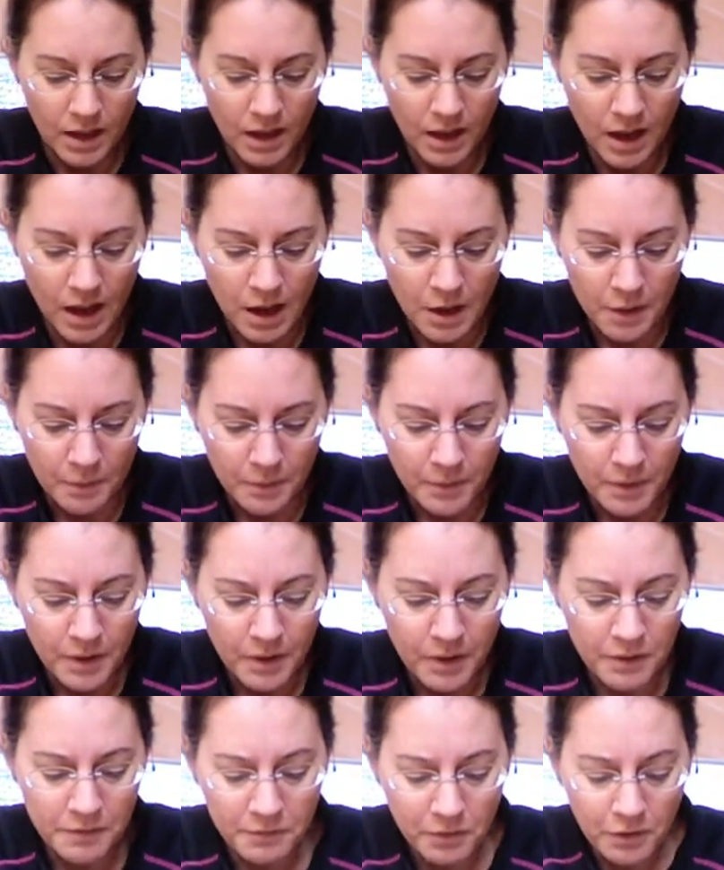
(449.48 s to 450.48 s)

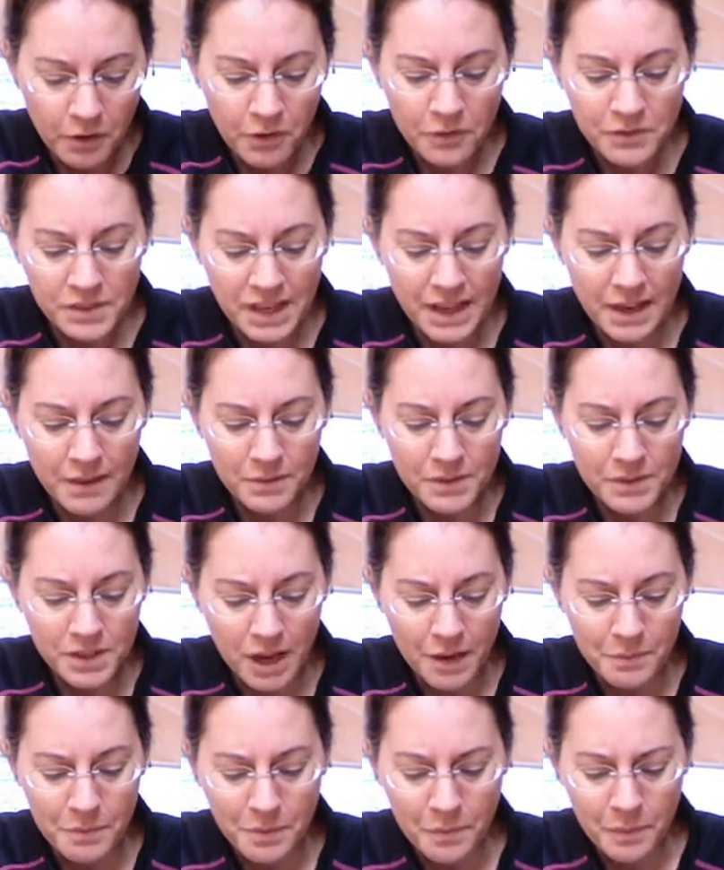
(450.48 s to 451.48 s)
The fourth
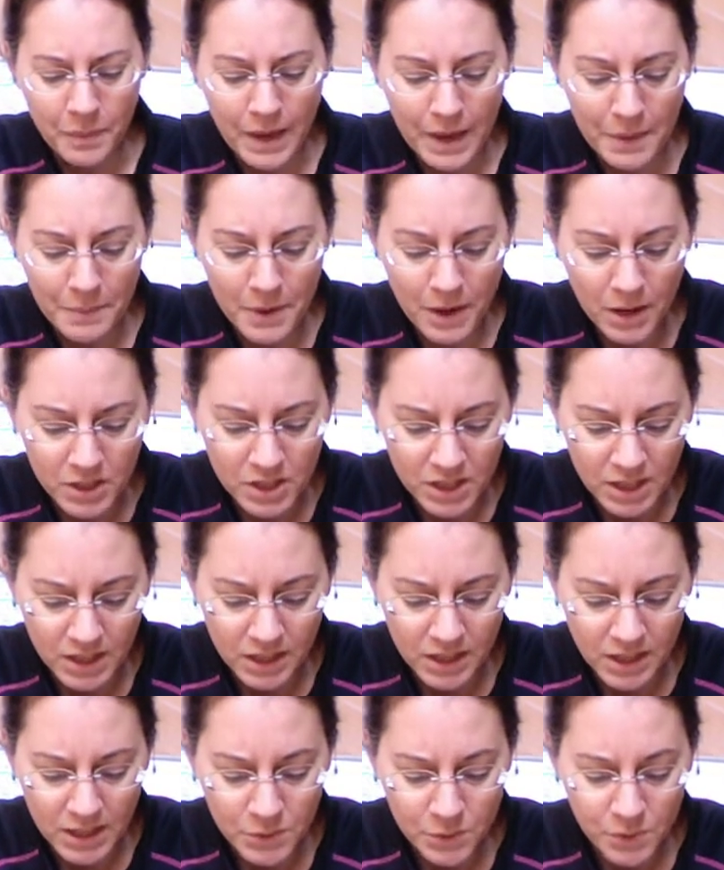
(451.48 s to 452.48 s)
type of plate
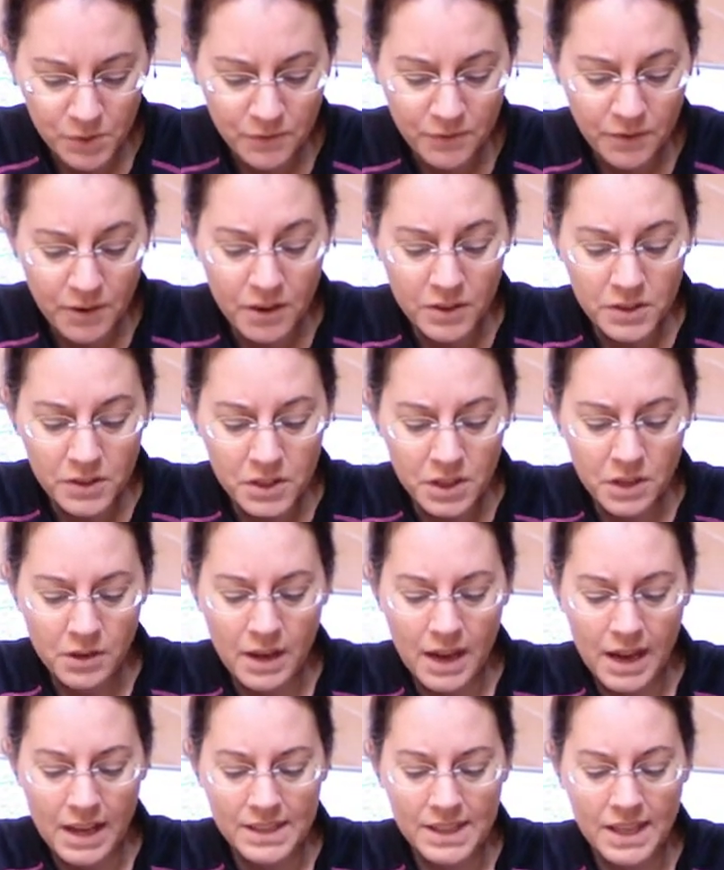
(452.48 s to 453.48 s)
margin is referred to
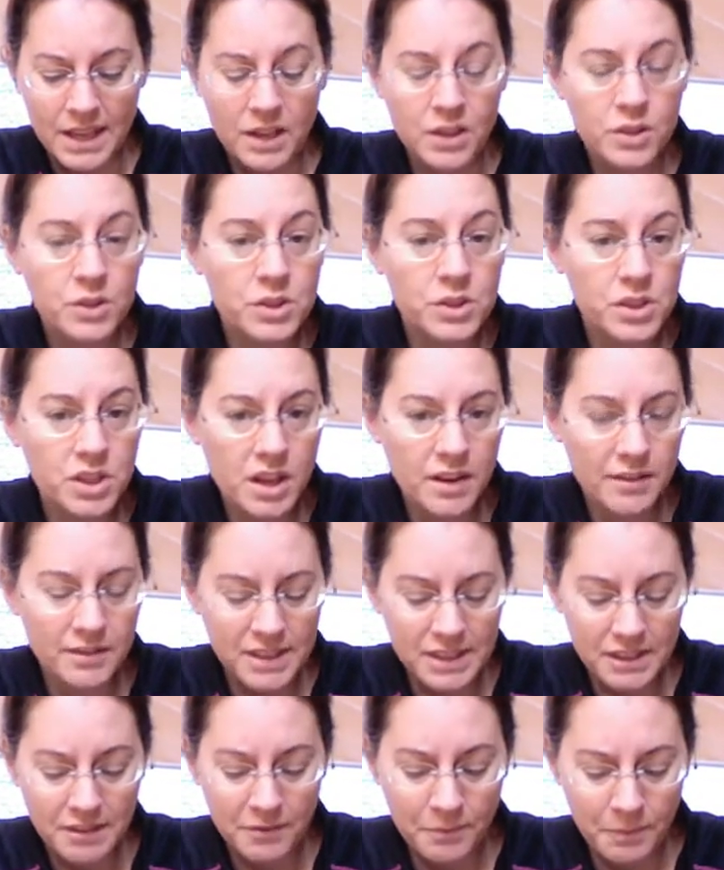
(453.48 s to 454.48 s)
as a
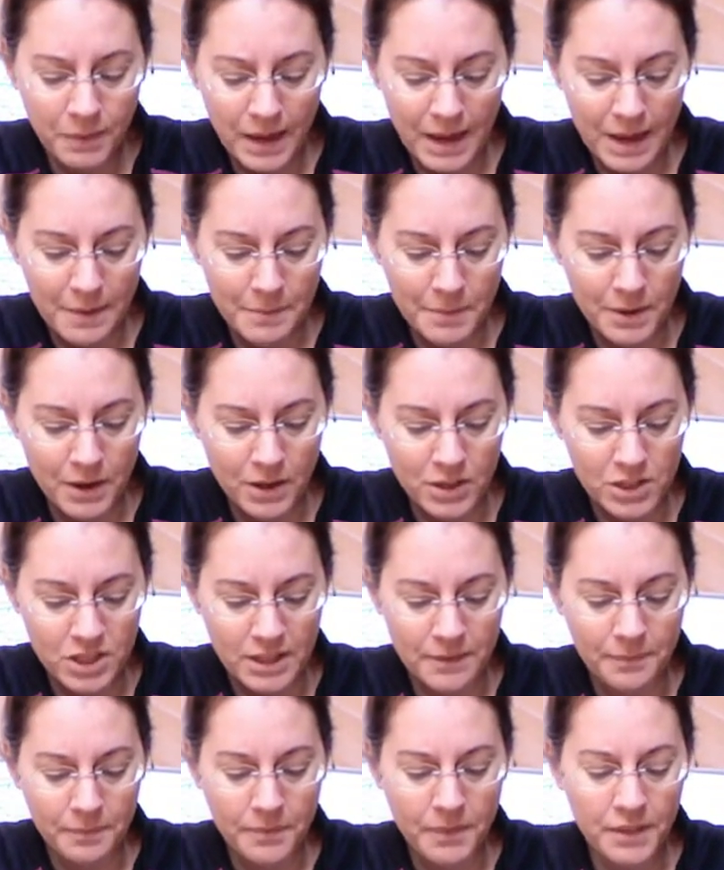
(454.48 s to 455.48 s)
conservative plate margin.